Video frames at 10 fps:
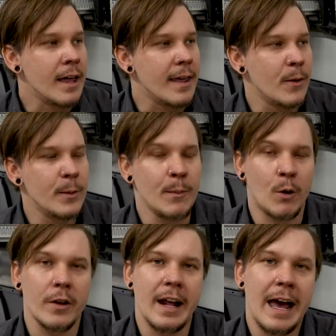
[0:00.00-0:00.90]
They would be
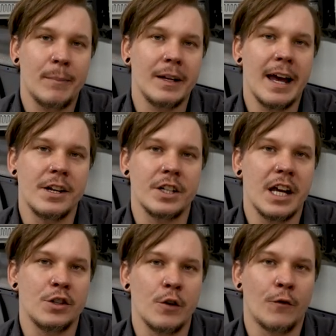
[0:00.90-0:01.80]
more than happy to
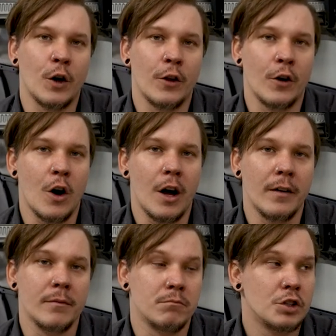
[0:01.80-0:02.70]
educate you further
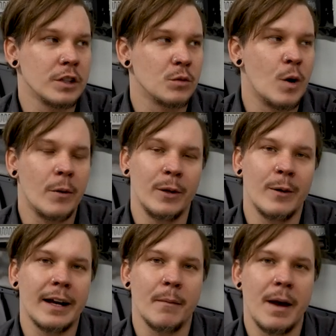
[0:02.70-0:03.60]
on just what we
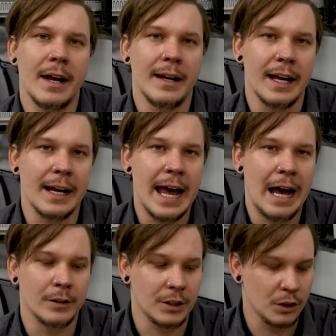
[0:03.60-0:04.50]
recommend and
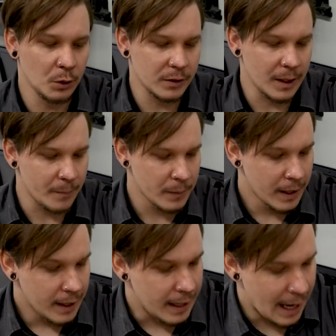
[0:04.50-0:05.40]
how to use it.
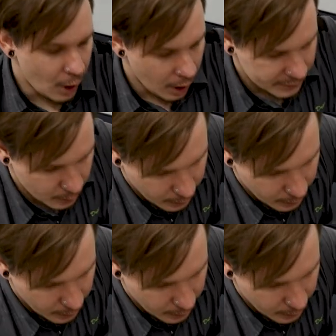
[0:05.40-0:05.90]
Now, also